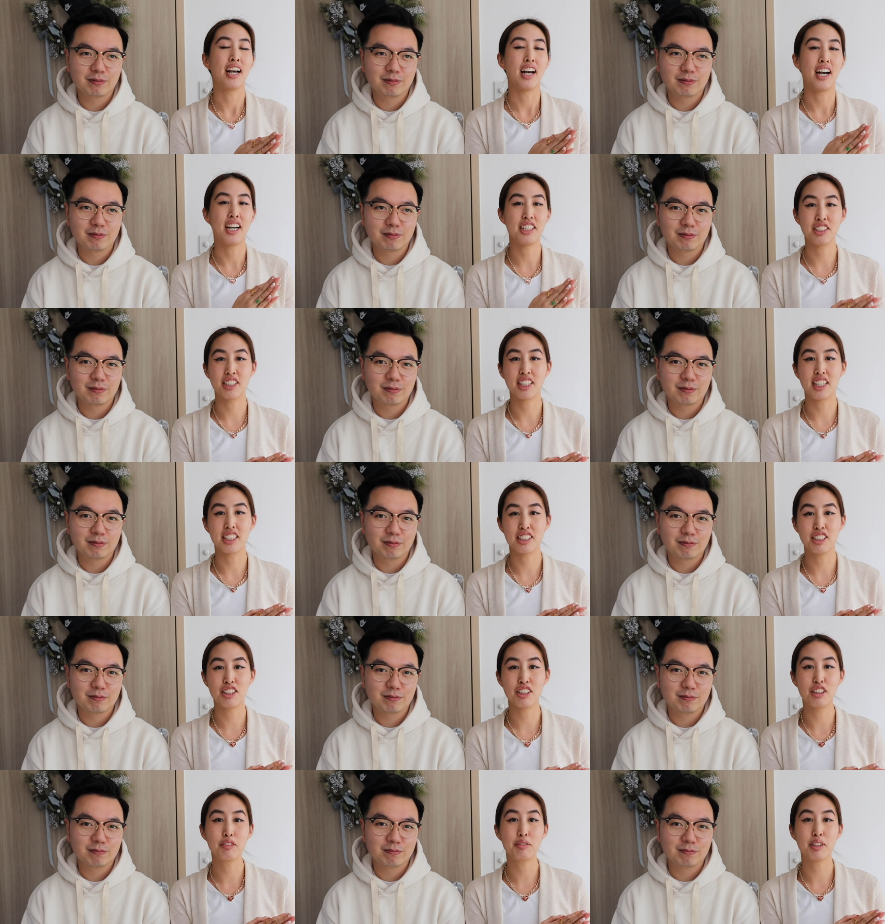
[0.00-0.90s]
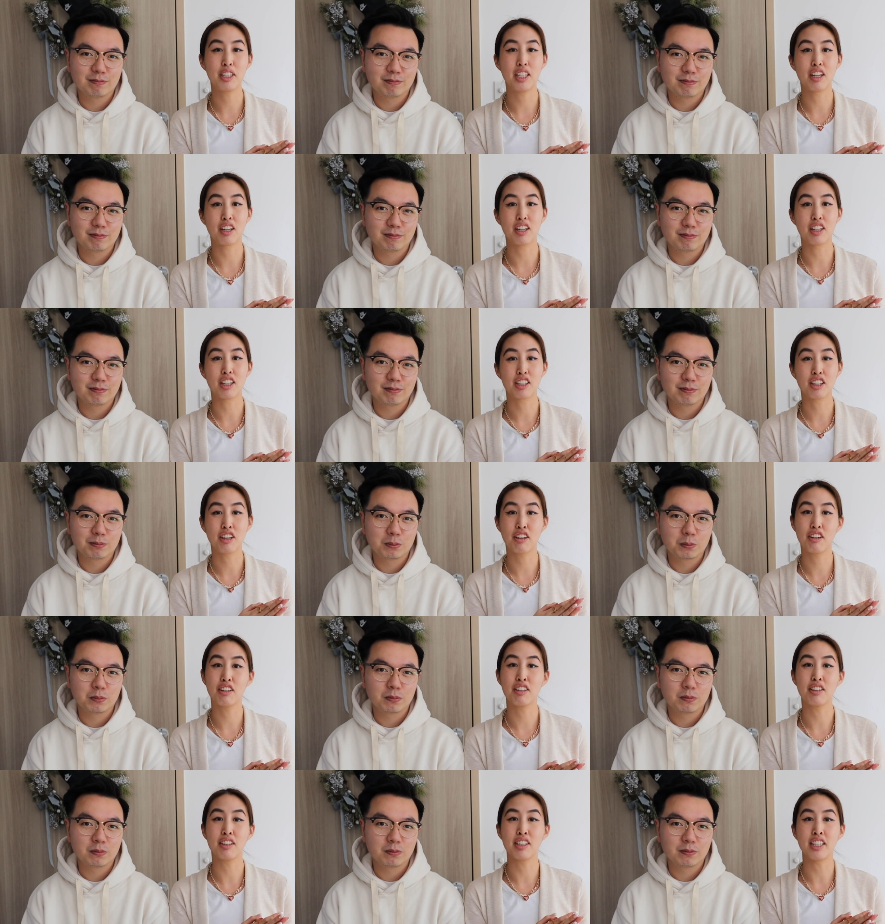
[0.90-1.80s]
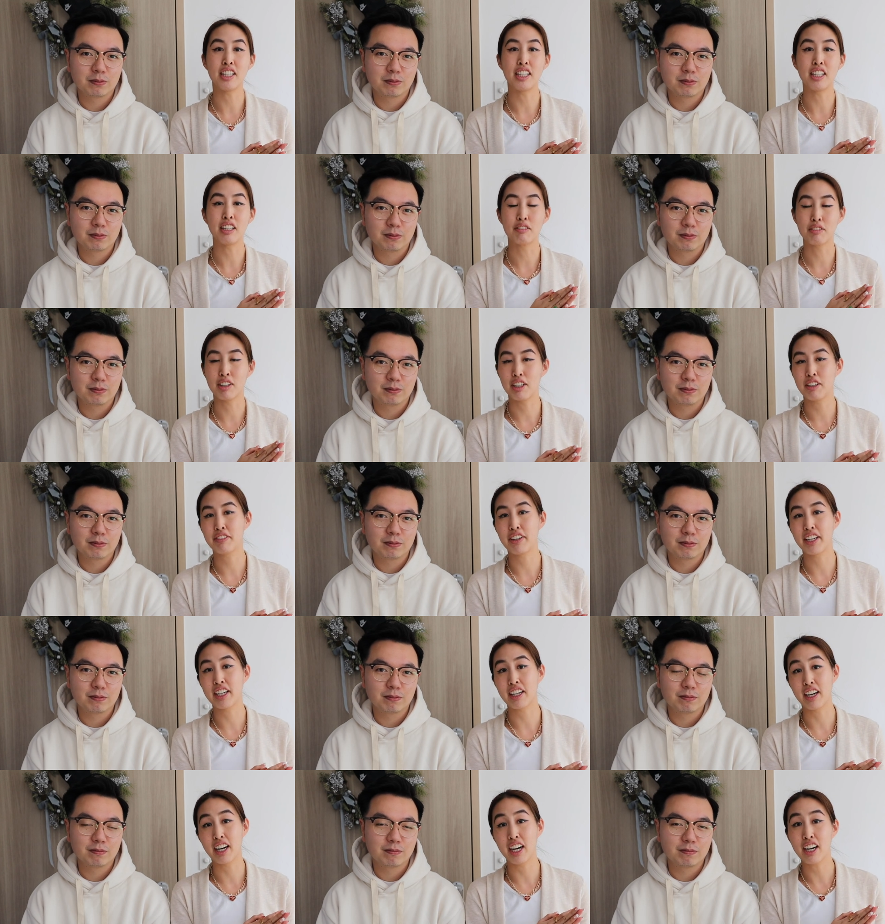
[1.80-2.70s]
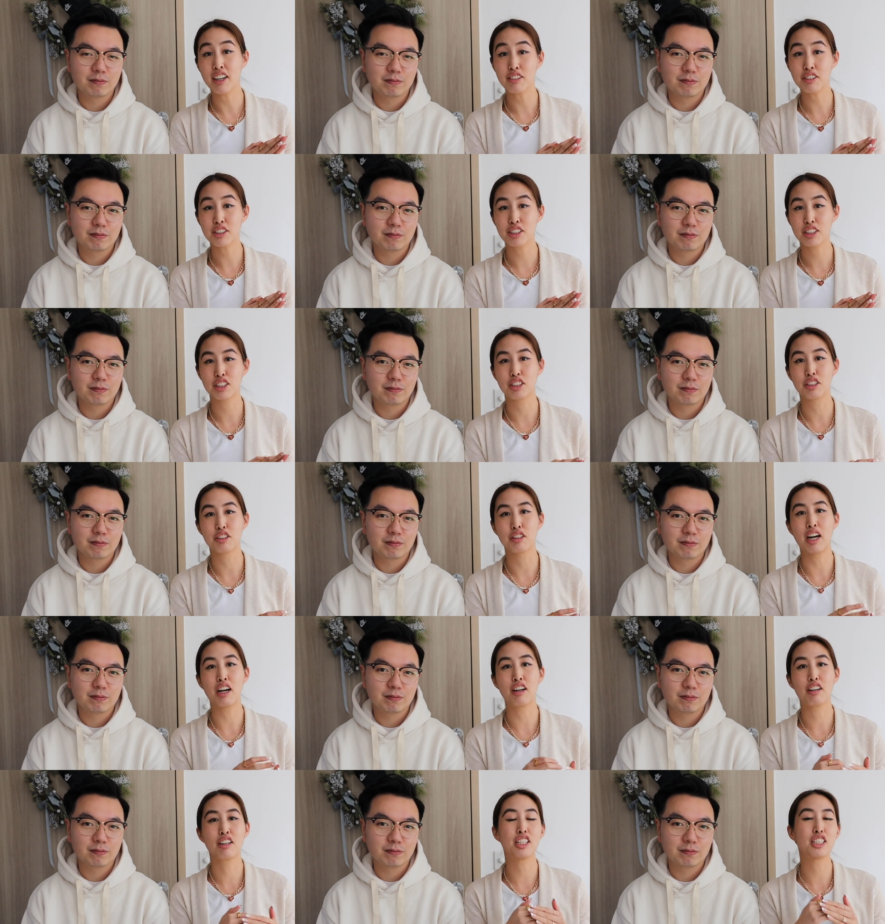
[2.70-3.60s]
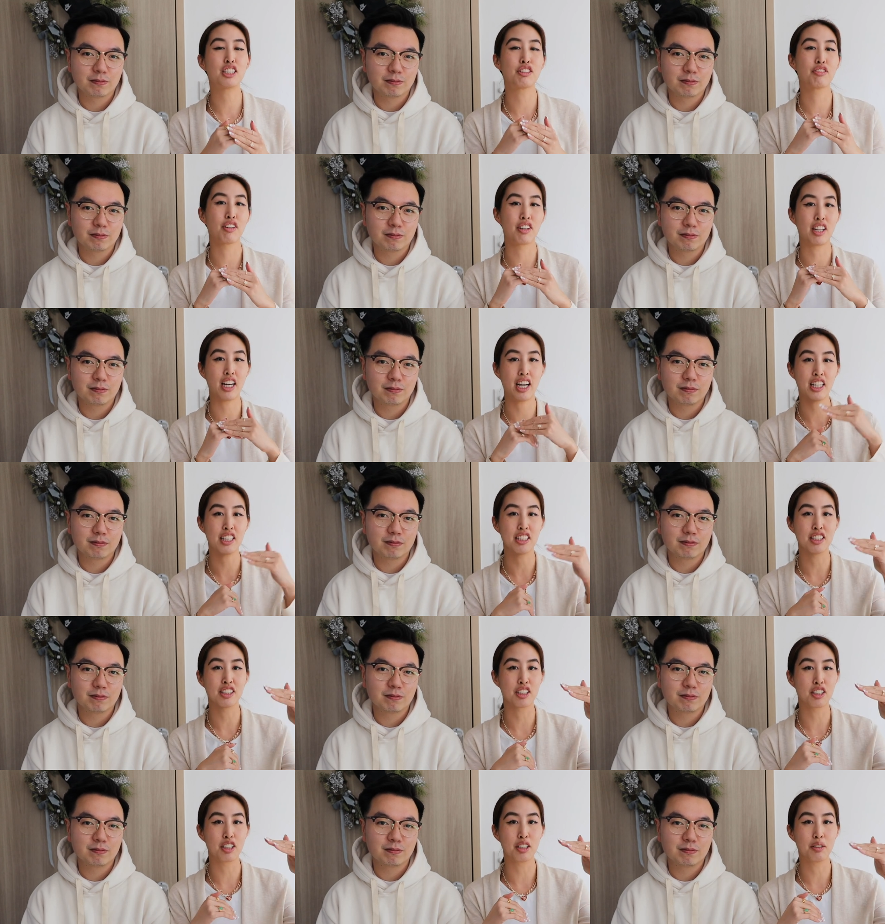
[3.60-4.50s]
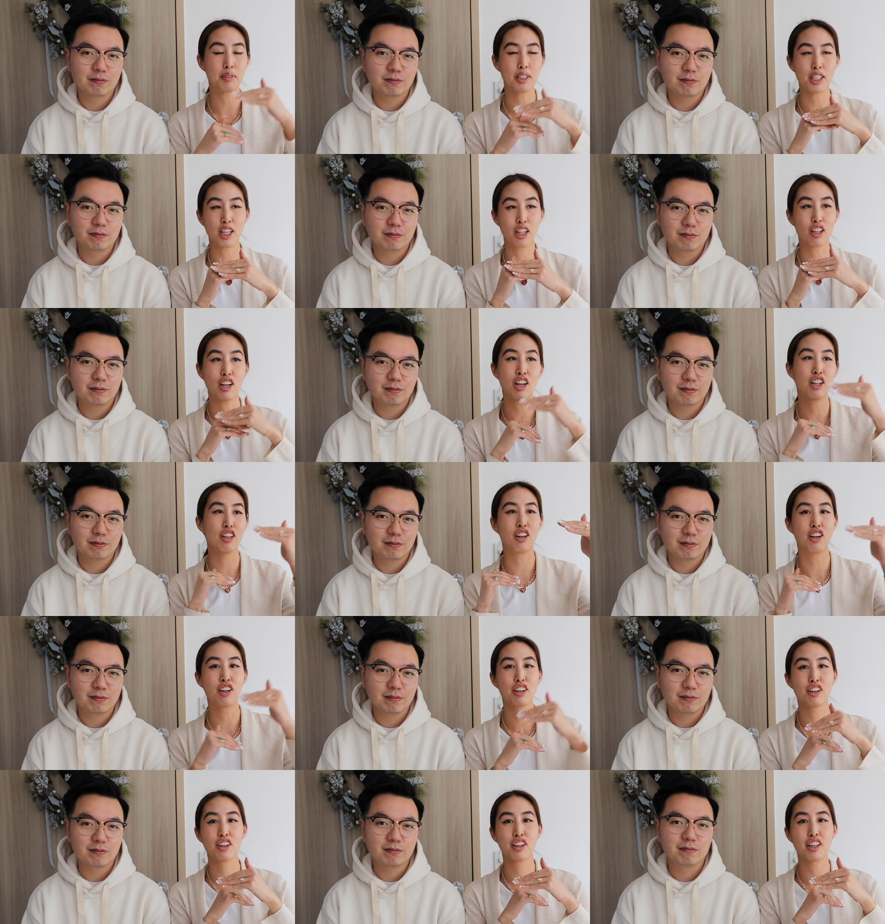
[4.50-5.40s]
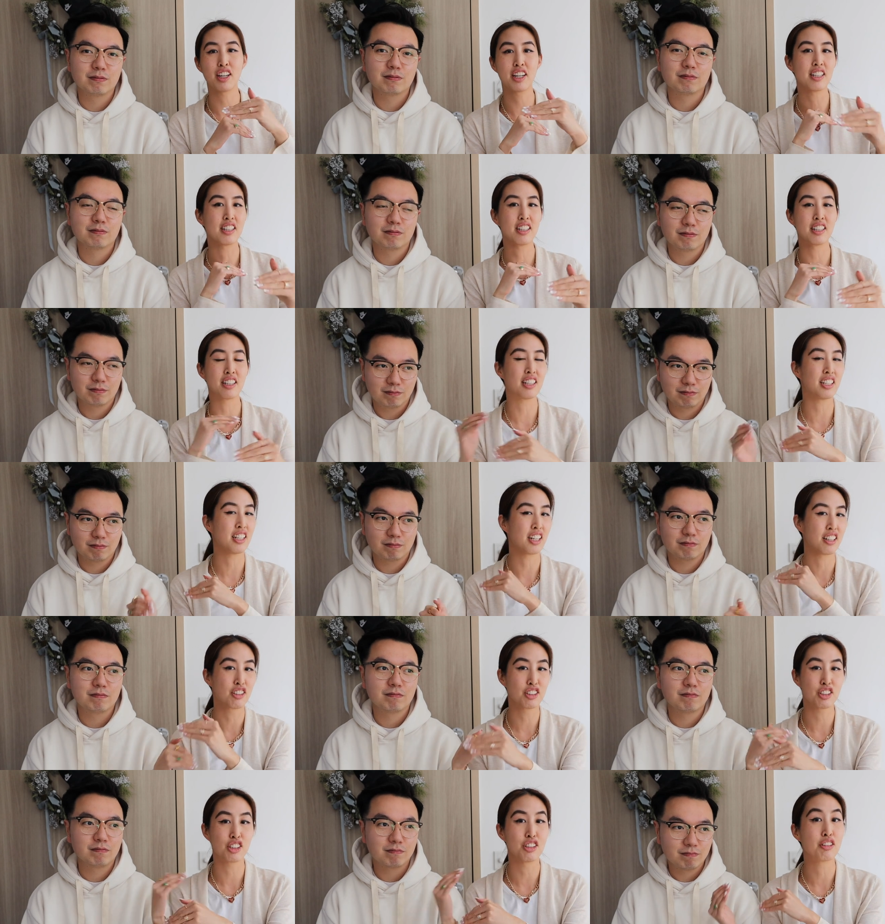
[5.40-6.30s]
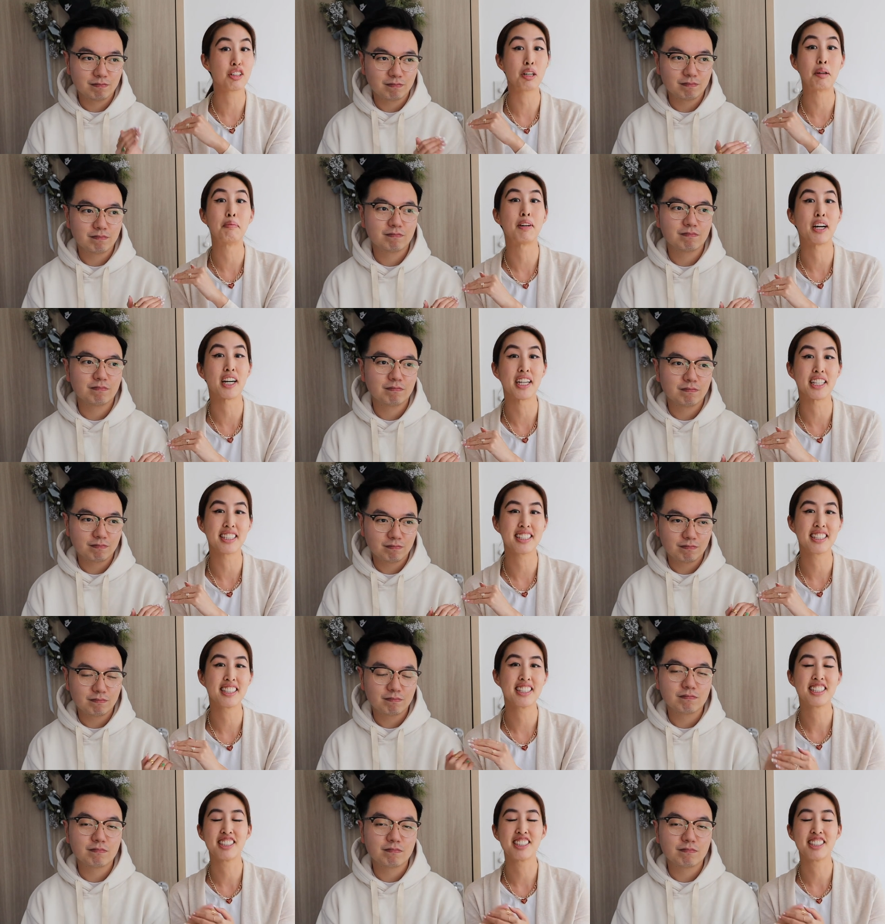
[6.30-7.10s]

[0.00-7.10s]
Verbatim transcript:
Speaker 1: As you guys know, we are currently renovating our house, so our list for that is going to be a lot longer than the other two combined.